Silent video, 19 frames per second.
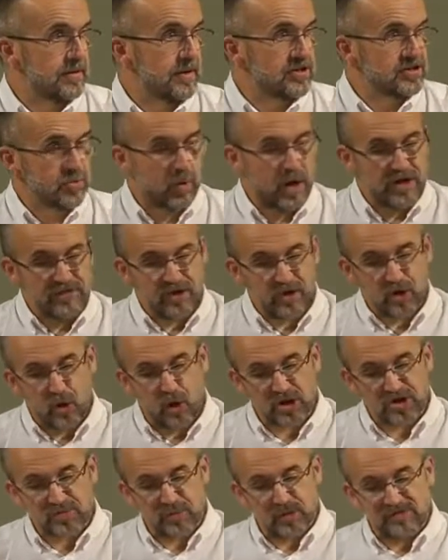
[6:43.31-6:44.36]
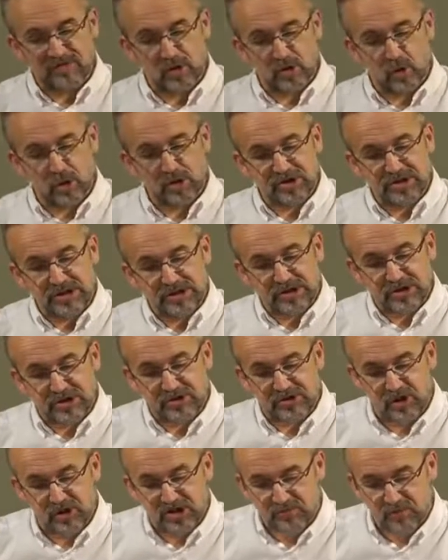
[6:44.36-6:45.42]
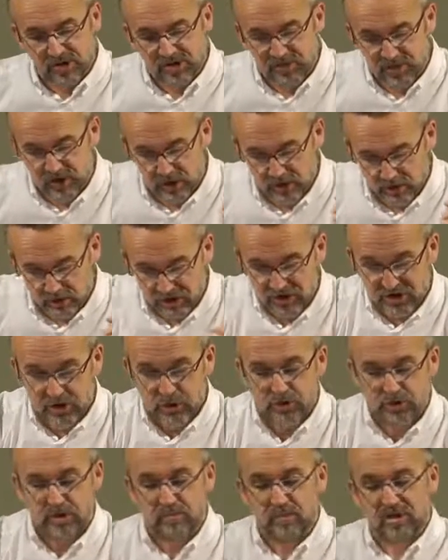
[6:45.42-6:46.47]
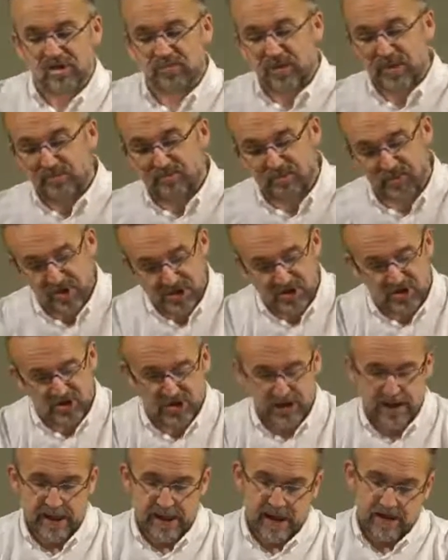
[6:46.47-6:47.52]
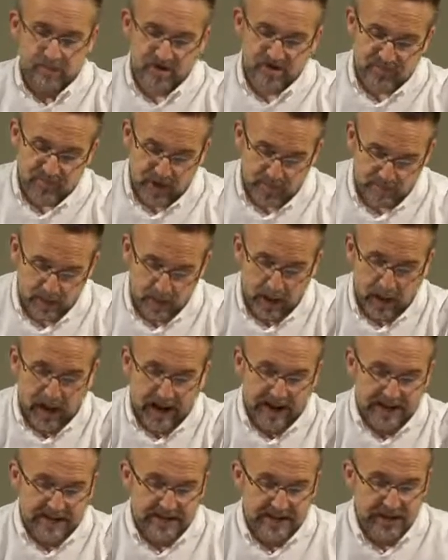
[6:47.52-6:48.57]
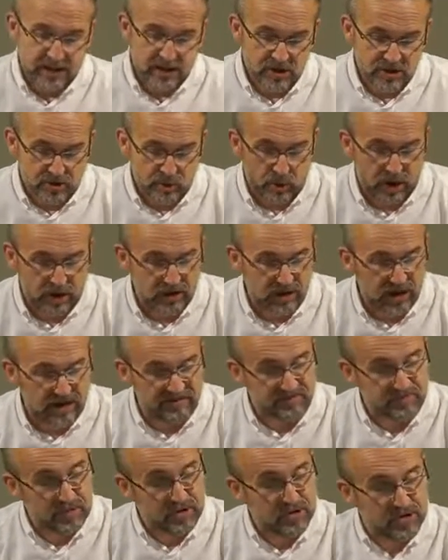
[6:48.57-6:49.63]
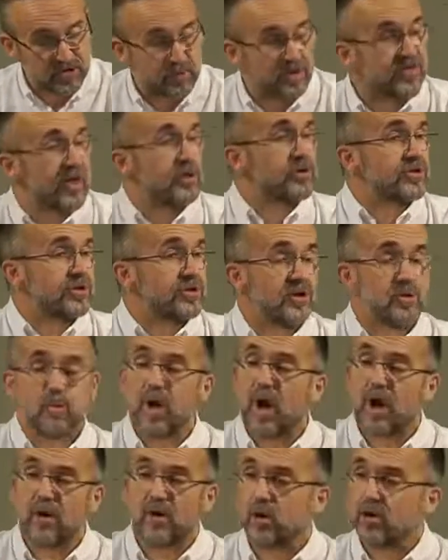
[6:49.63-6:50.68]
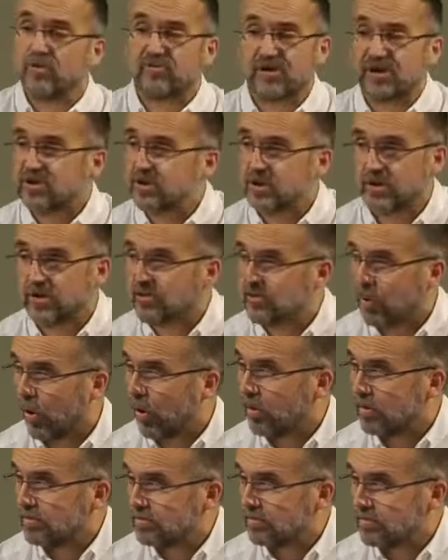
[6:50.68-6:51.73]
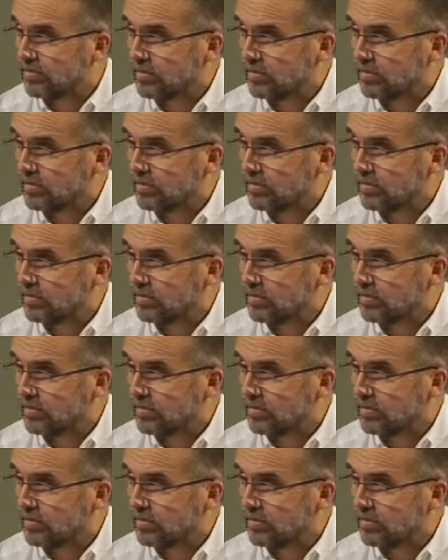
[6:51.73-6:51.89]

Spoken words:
That's why the gospel of the Lord Jesus Christ must be understood. It must be preached. It must be applied to our lives, because without it, we are not Christian at all.